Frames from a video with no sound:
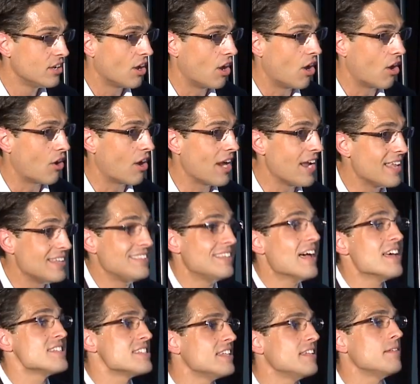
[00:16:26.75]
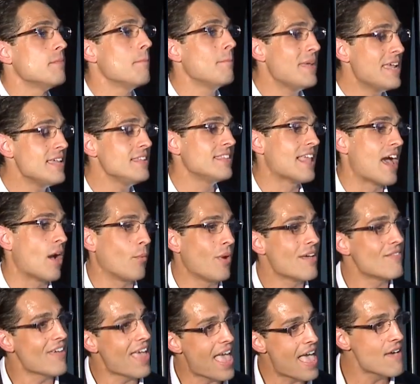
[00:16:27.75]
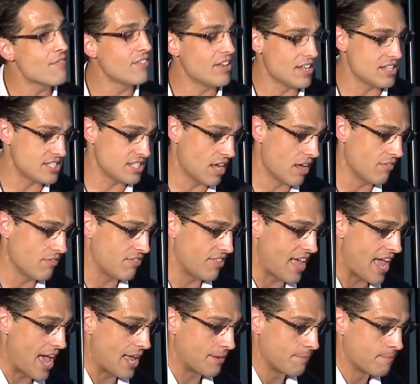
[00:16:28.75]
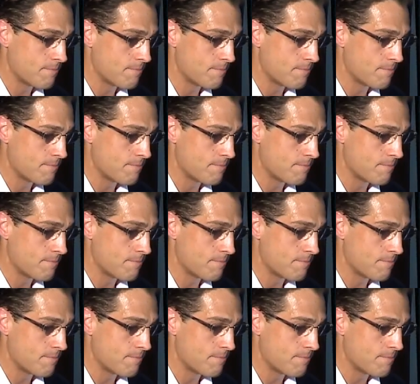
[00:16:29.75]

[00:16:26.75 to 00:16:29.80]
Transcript: All right, it doesn't mean that. We have evidence of that.